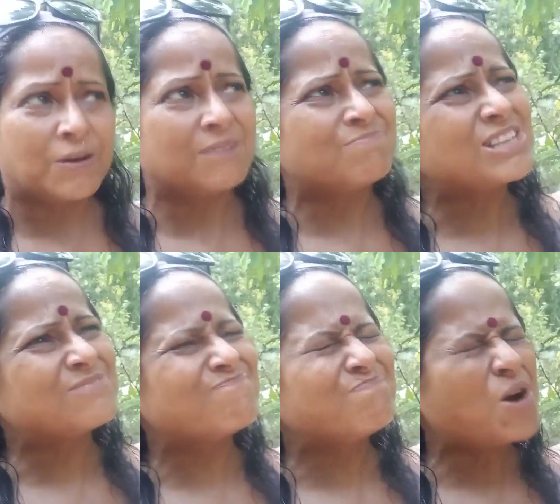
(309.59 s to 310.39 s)
but
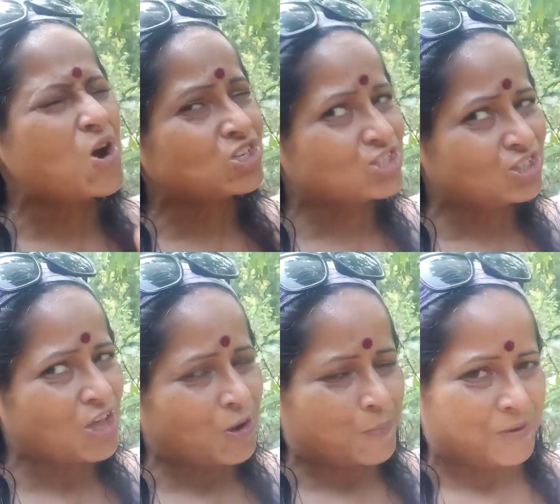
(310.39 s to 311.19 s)
there's
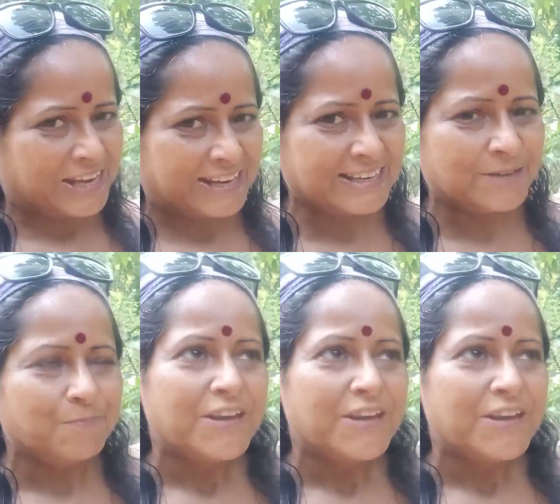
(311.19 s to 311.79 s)
partial opening,